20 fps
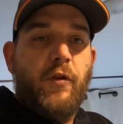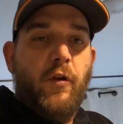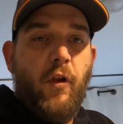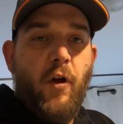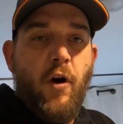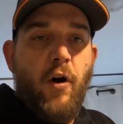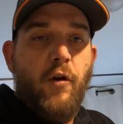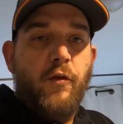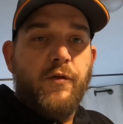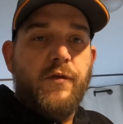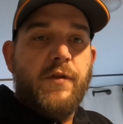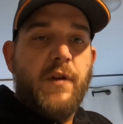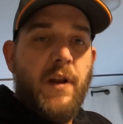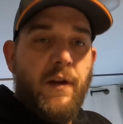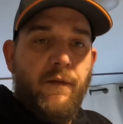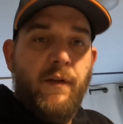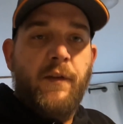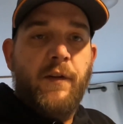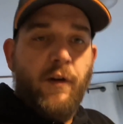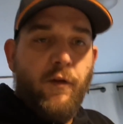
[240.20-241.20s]
closed,
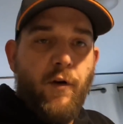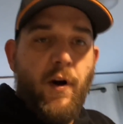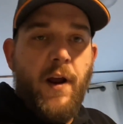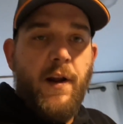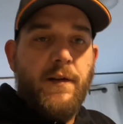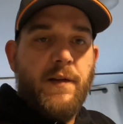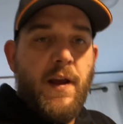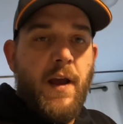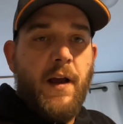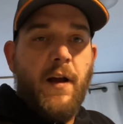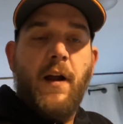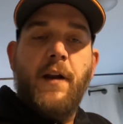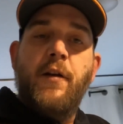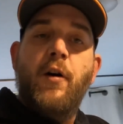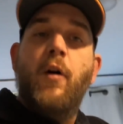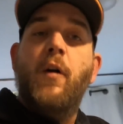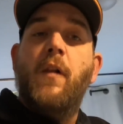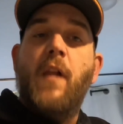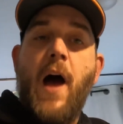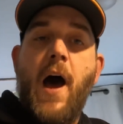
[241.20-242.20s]
even the gray tank. I
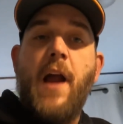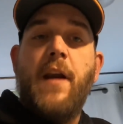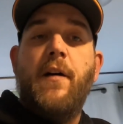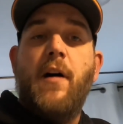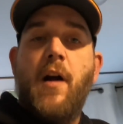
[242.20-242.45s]
know a lot